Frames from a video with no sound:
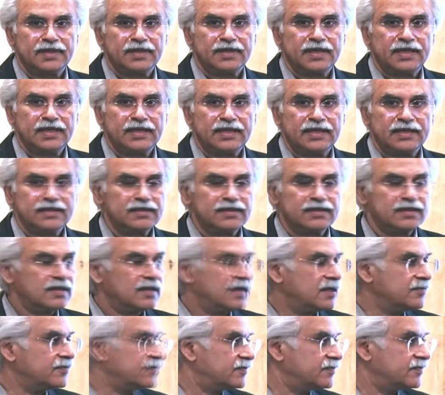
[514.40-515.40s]
and I
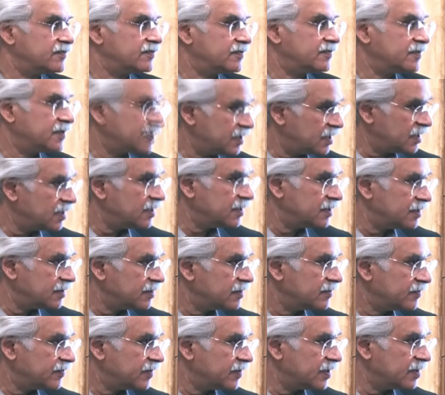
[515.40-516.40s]
would really
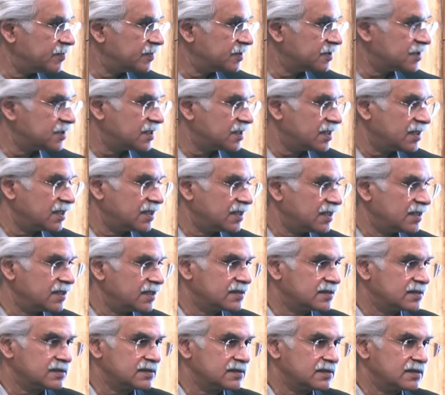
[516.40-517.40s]
very much
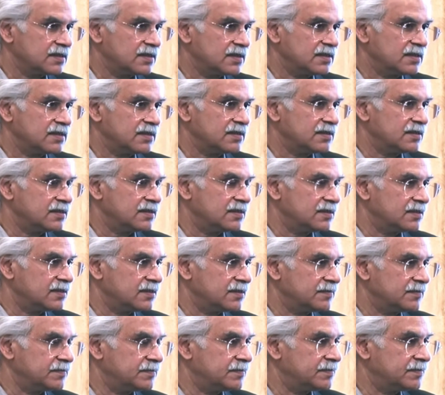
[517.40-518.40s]
like
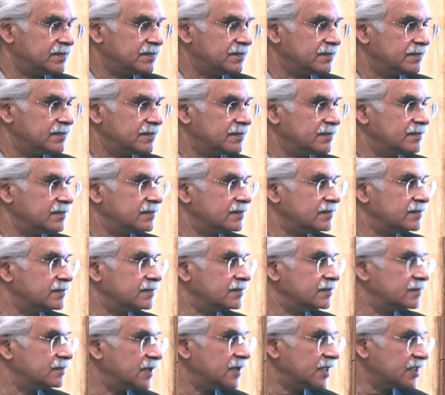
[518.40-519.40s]
the
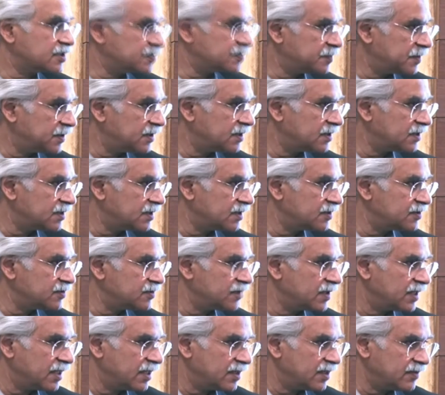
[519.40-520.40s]
expert that
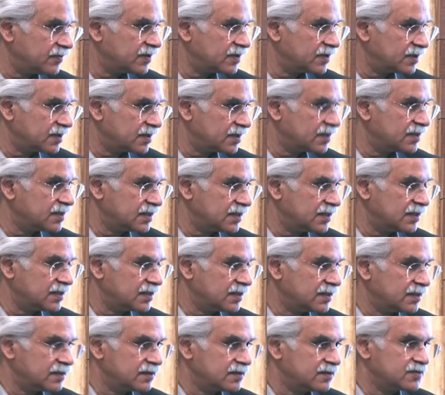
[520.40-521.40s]
you have on critical
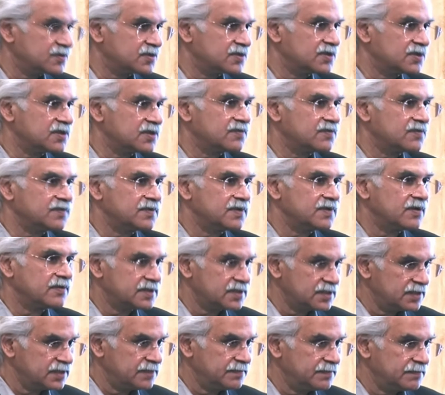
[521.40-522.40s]
care to sit with our
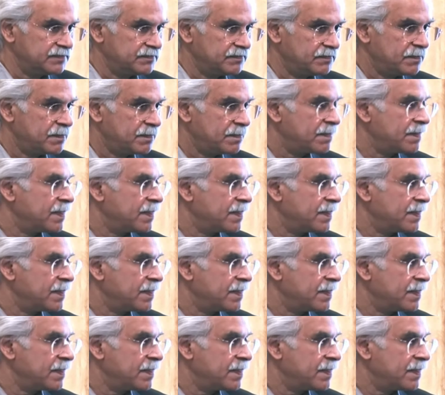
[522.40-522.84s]
team